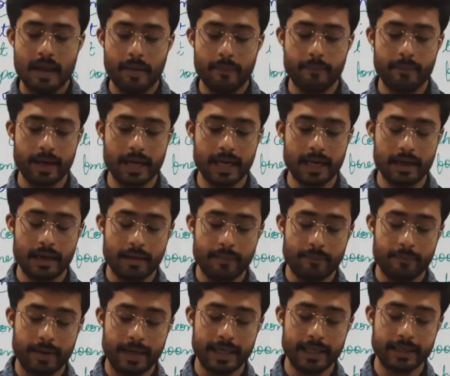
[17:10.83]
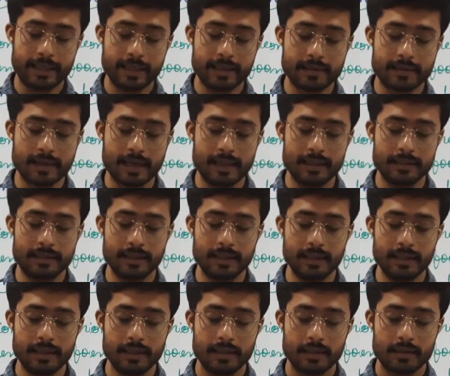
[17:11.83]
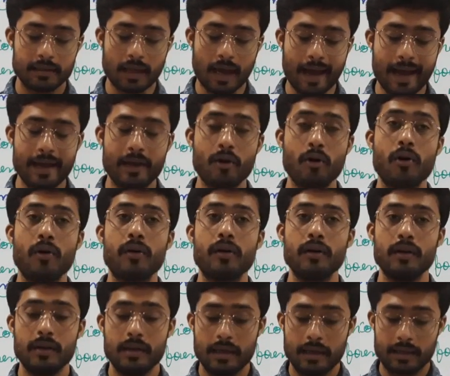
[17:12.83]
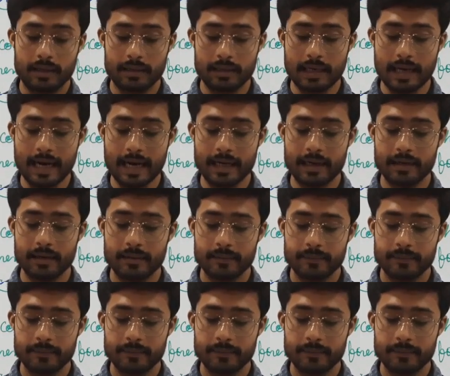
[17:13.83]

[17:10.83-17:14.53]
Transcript: Maintains healthy thyroid gland